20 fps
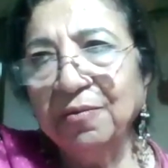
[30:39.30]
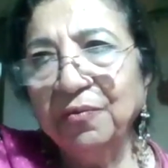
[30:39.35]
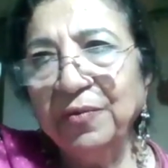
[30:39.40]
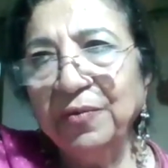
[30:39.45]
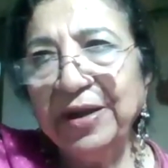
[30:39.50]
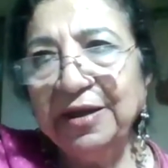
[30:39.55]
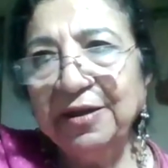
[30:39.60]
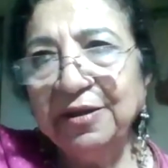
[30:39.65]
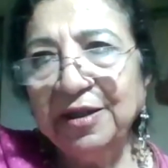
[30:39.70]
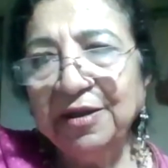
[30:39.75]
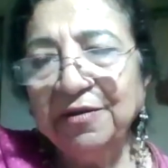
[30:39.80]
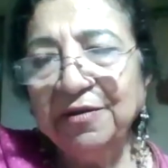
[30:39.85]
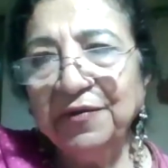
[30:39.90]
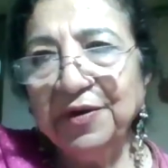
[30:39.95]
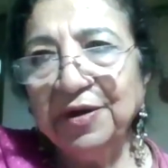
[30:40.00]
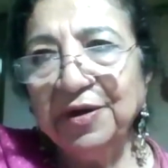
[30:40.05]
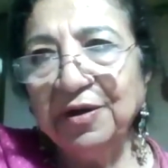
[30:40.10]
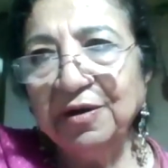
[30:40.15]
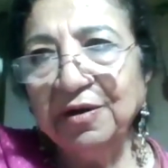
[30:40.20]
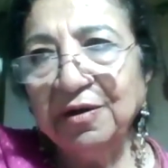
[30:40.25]
when they
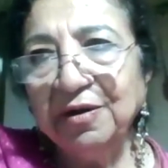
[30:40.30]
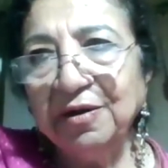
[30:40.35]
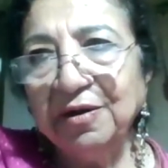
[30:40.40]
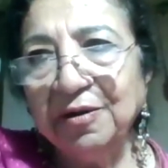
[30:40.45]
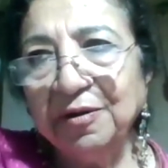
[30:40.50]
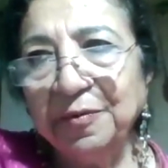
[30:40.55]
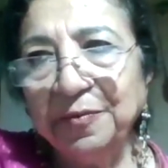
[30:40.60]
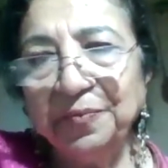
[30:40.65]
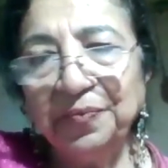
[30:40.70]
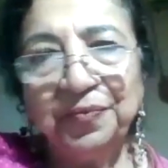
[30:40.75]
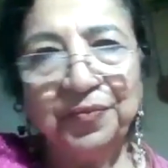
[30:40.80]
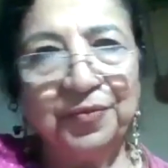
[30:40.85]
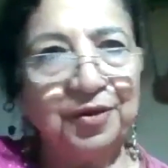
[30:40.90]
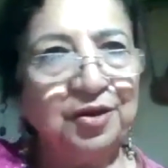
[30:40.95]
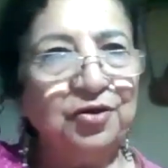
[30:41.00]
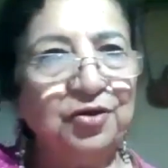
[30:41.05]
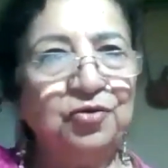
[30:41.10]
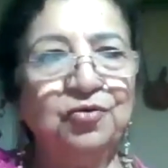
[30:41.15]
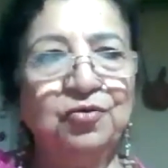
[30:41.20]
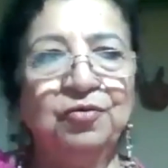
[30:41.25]
were,
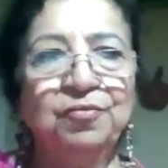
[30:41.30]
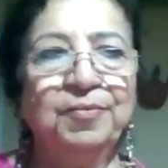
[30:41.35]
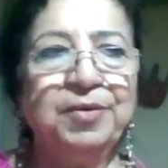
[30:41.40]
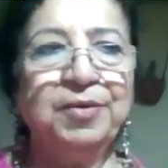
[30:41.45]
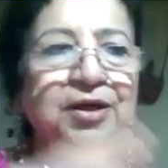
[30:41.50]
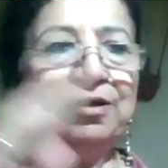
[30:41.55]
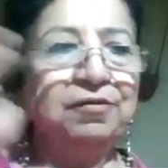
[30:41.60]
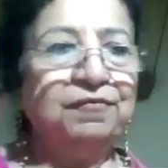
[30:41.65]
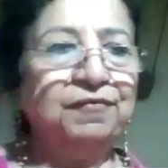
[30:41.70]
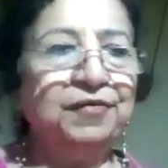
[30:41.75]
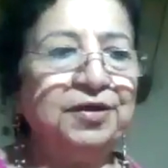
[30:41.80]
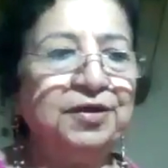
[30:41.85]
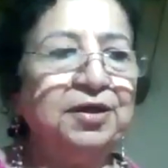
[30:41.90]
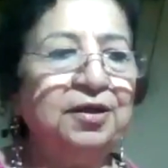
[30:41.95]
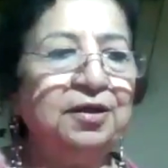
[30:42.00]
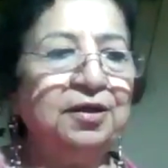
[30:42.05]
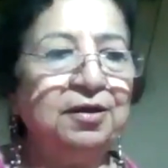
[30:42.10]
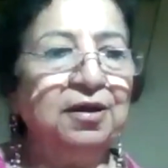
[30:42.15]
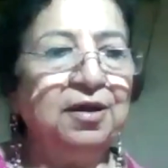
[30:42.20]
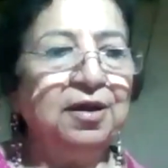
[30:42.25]
by a
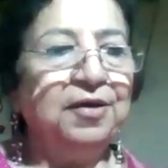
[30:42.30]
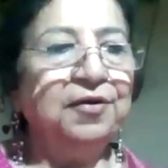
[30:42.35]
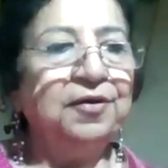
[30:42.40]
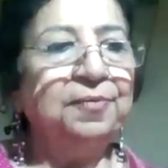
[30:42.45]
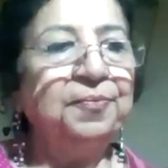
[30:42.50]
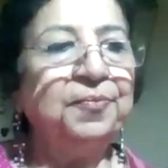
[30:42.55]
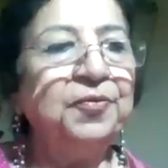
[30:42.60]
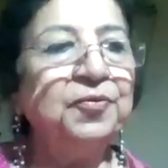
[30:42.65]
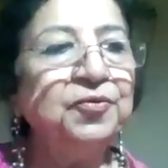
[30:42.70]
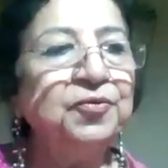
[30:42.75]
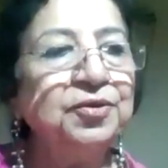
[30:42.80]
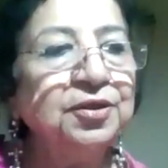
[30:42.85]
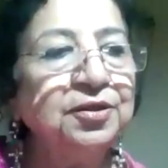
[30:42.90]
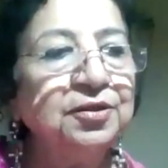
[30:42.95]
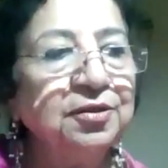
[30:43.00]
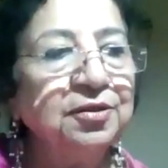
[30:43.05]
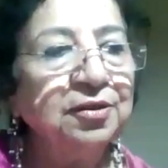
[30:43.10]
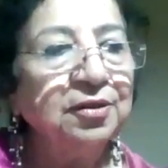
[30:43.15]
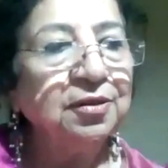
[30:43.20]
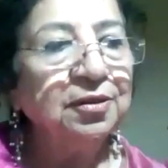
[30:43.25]
very
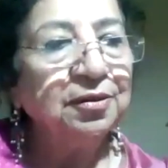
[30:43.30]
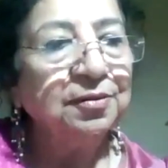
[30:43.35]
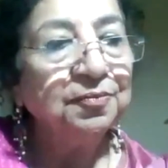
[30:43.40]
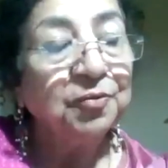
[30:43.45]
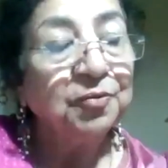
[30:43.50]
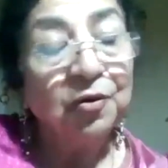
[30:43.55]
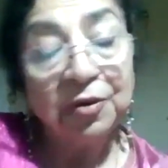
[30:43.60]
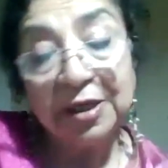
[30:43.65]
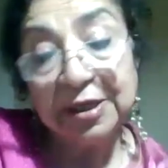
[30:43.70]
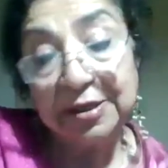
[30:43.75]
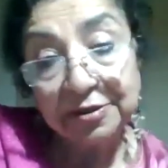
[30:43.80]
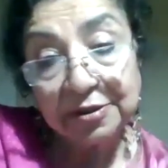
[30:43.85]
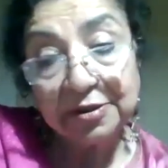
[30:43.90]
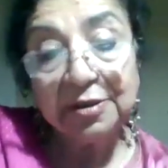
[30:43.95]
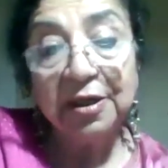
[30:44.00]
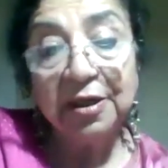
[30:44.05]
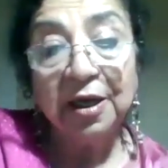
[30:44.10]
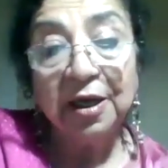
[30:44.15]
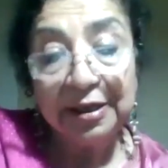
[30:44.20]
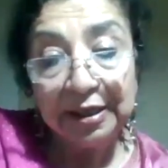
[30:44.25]
reputed
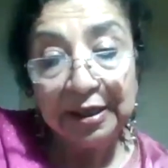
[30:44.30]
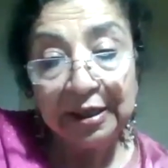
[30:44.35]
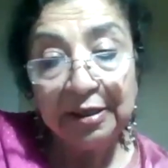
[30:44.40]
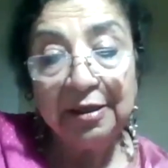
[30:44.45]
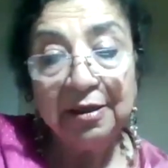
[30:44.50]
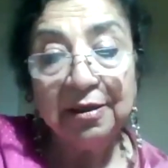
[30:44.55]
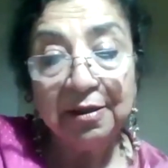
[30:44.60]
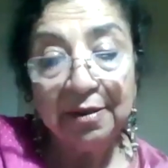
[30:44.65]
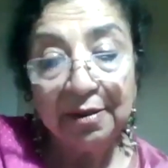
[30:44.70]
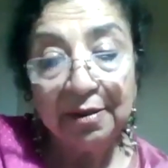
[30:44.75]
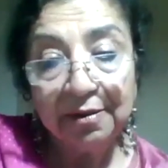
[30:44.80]
organization, Anil